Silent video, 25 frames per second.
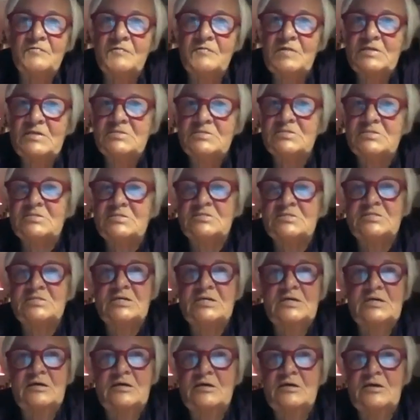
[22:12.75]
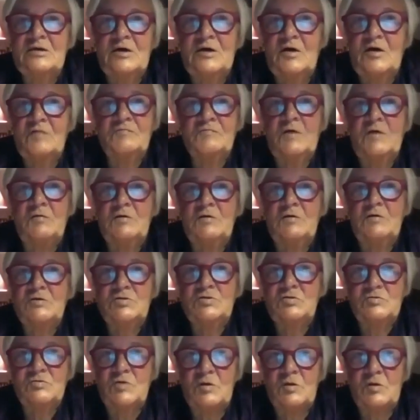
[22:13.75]
this of our
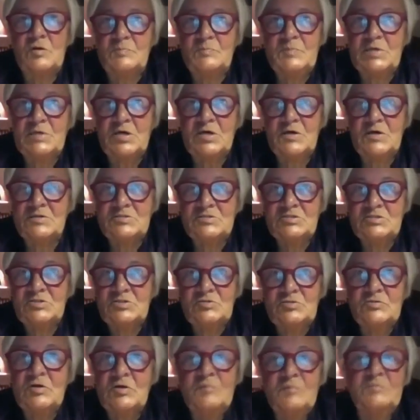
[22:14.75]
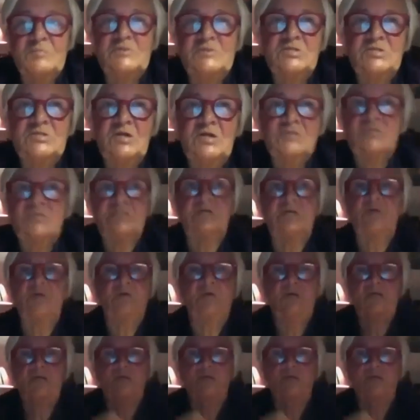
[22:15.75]
Europe, because Europe is not only